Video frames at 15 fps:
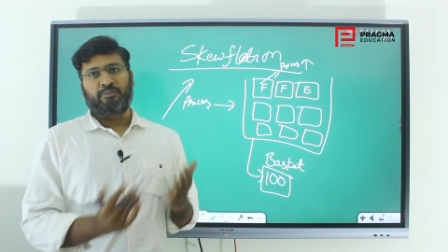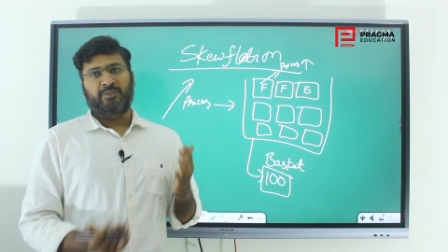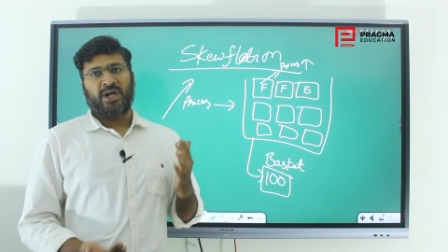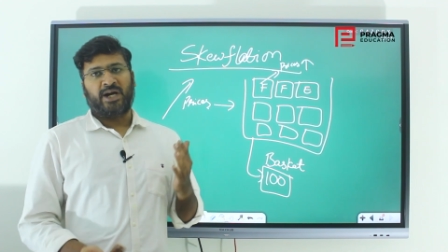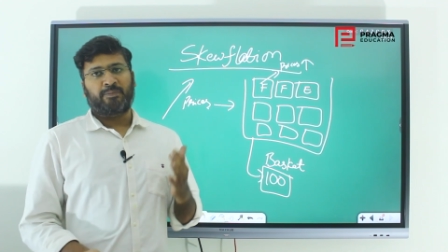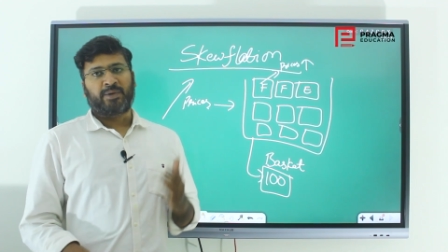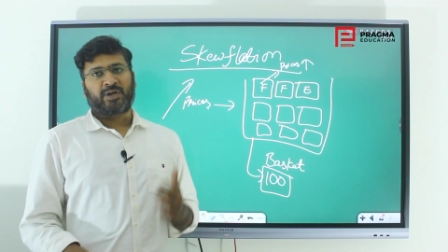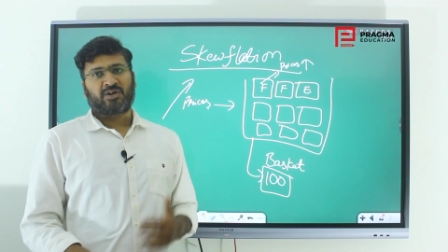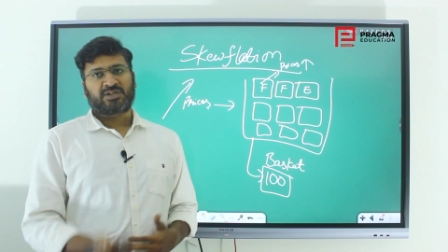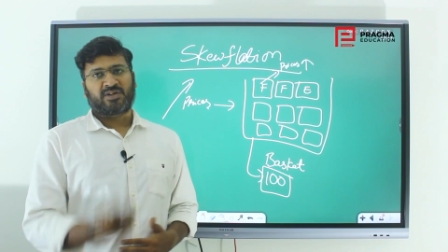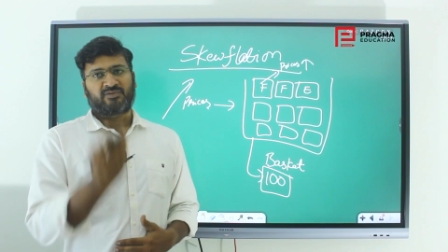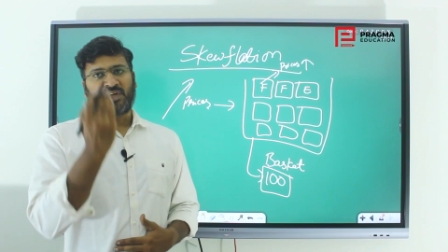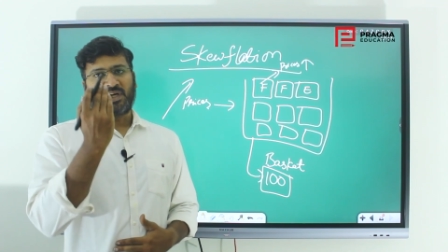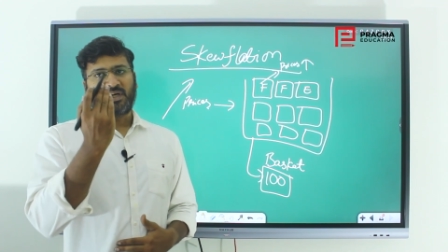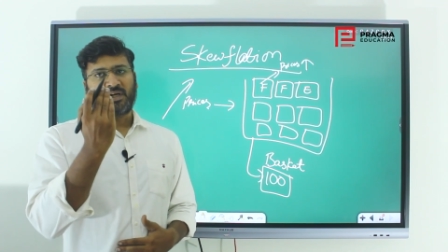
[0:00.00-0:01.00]
that because
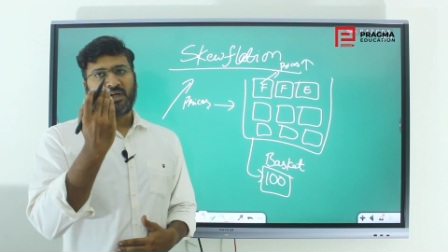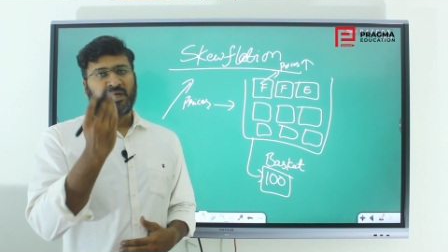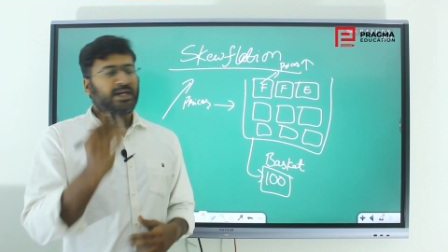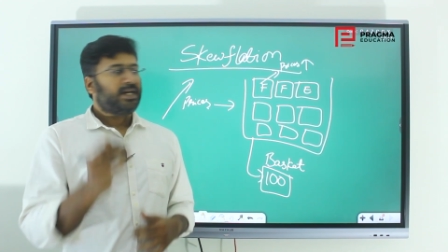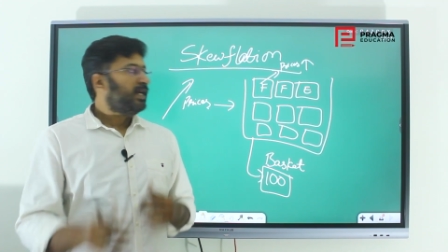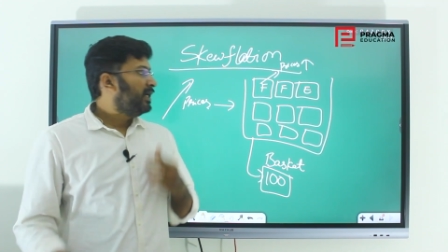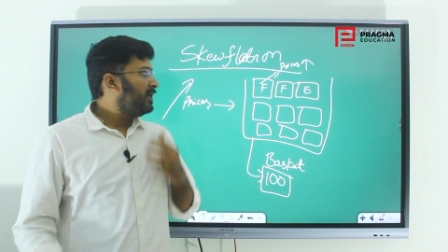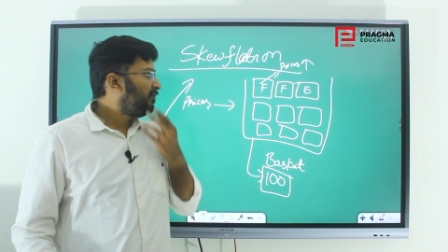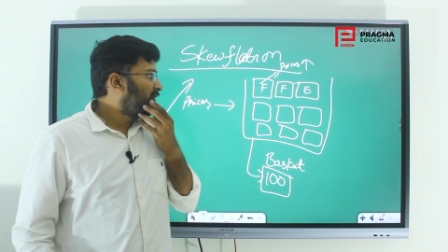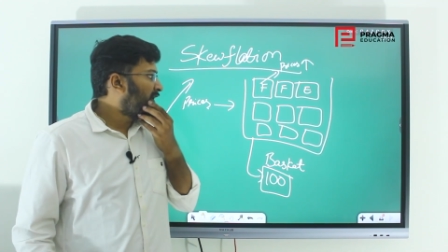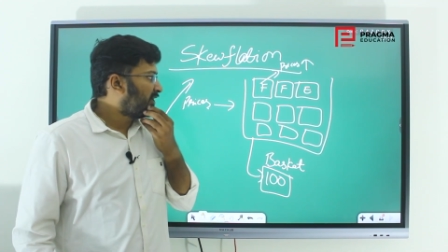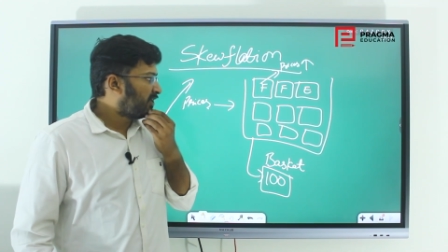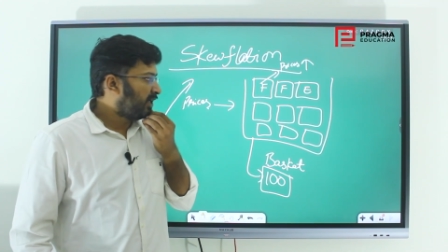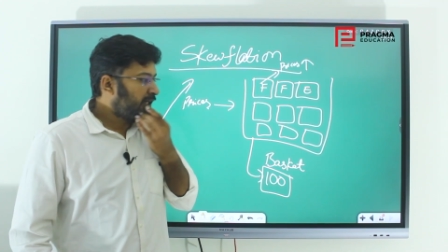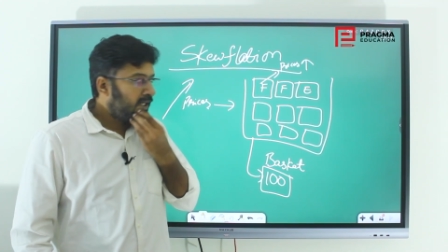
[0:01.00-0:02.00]
of that
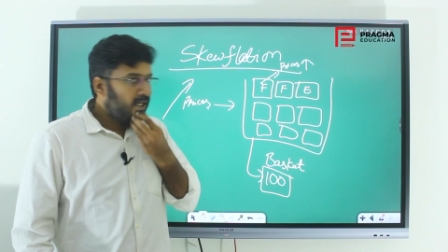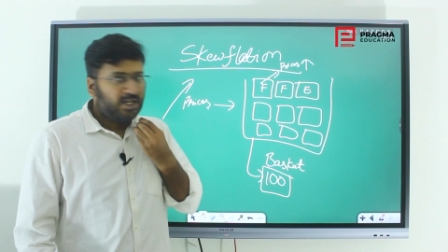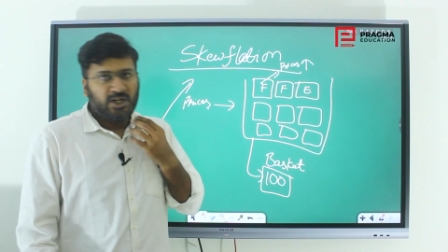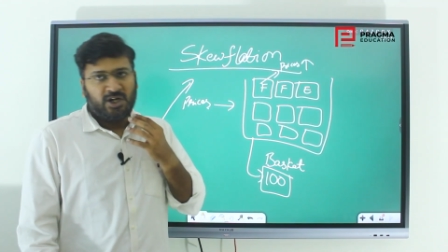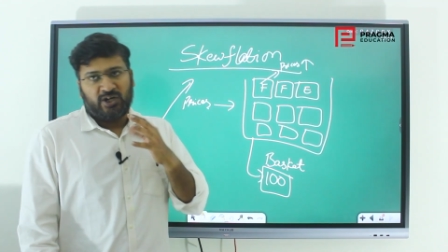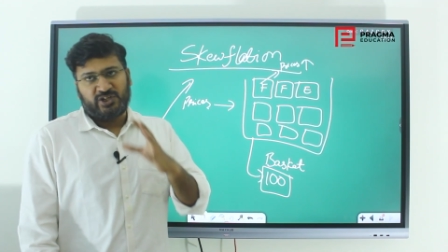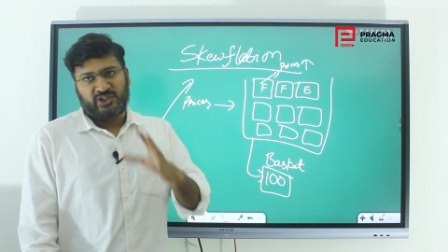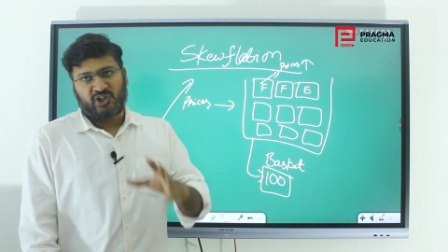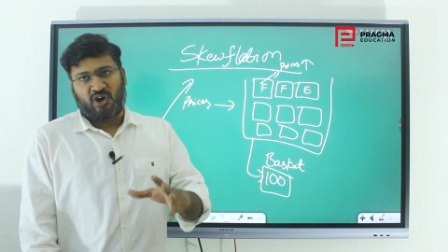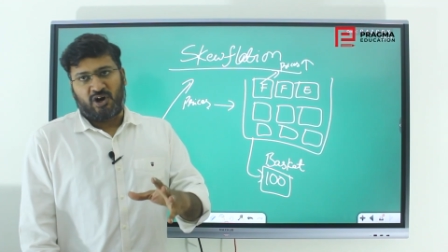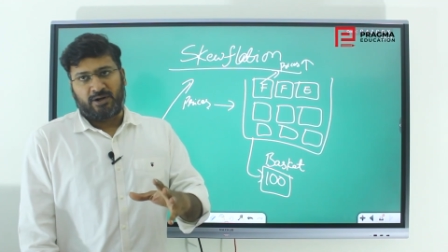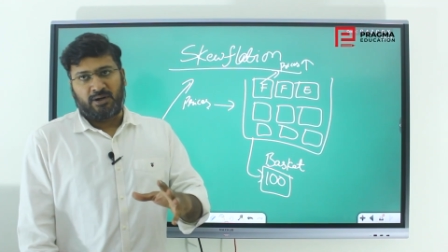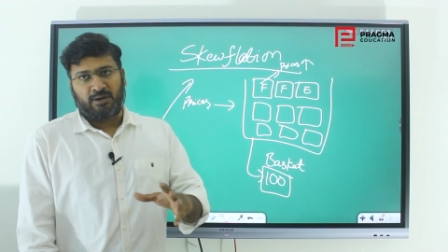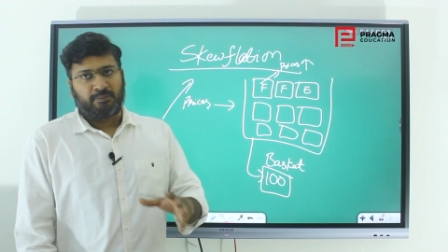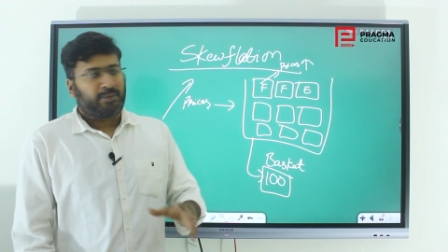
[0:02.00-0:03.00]
inflation
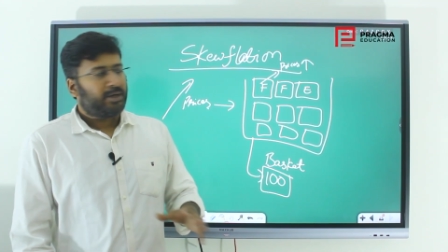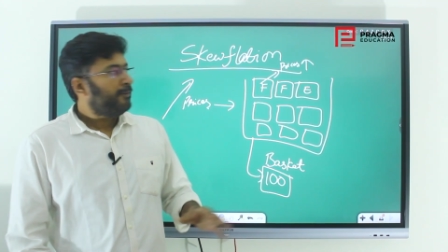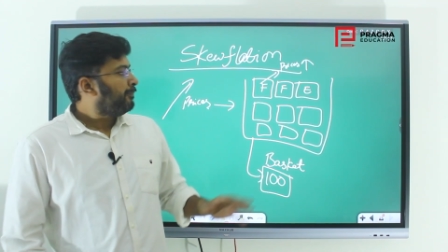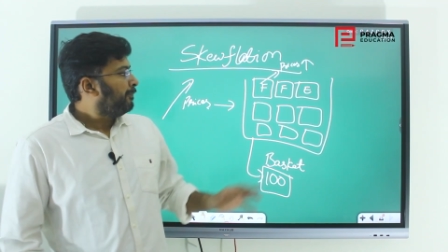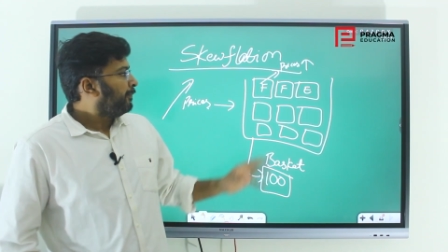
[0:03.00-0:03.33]
shot up.